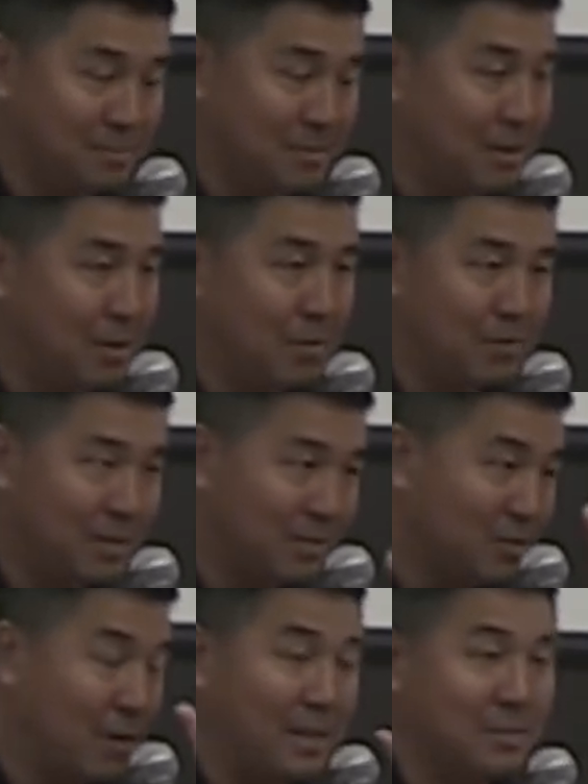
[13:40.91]
you know, get
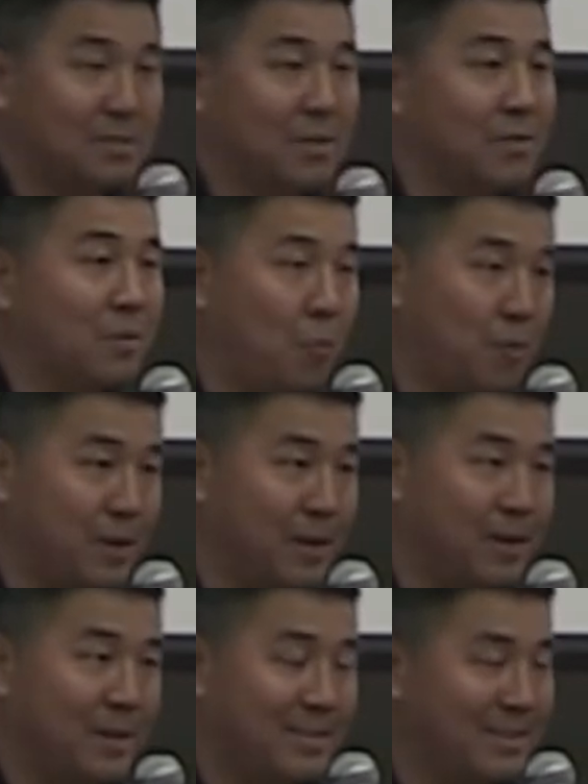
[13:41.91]
scratches on their cornea
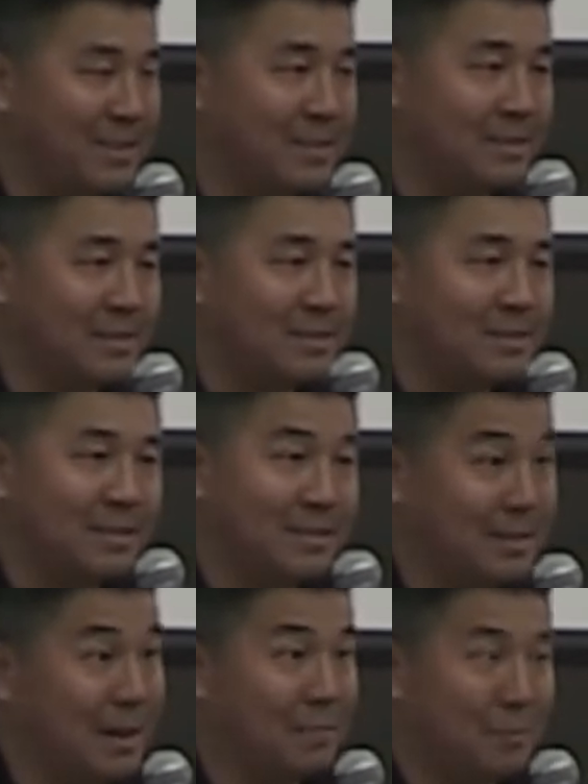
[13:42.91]
and, and it's,
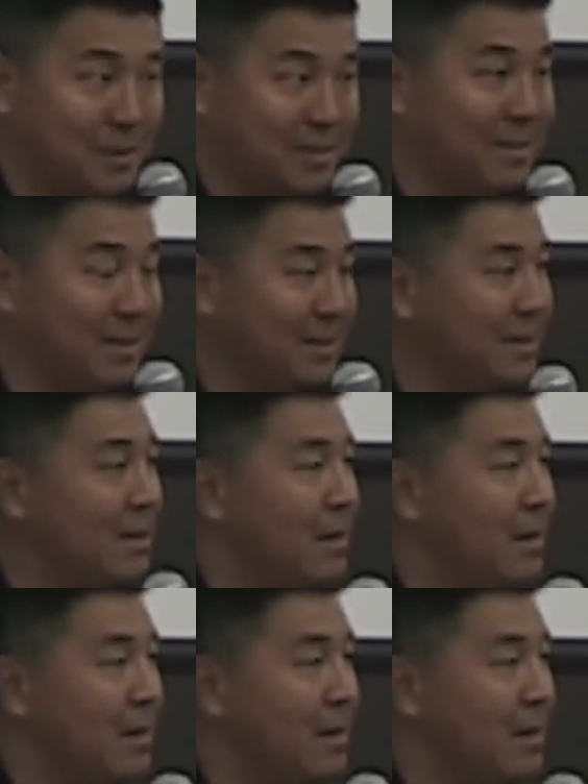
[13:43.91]
it's not a pretty thing.